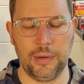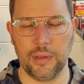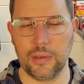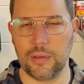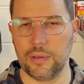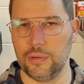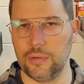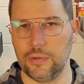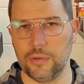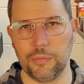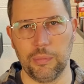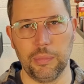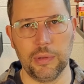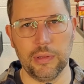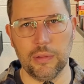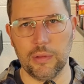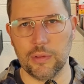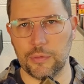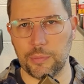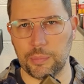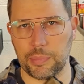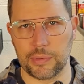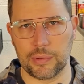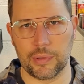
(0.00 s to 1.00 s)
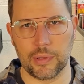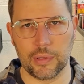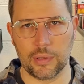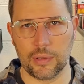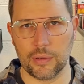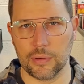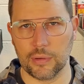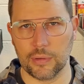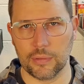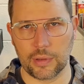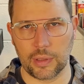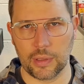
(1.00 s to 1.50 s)
It could just be this
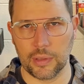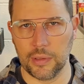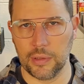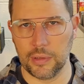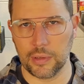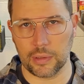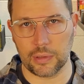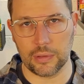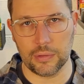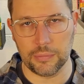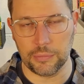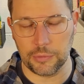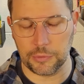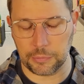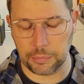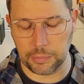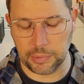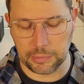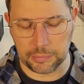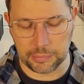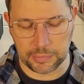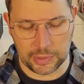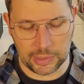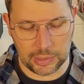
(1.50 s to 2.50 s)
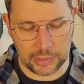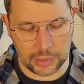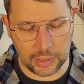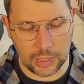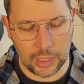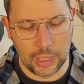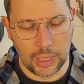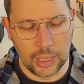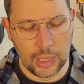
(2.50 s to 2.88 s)
particular gun. It could just be me.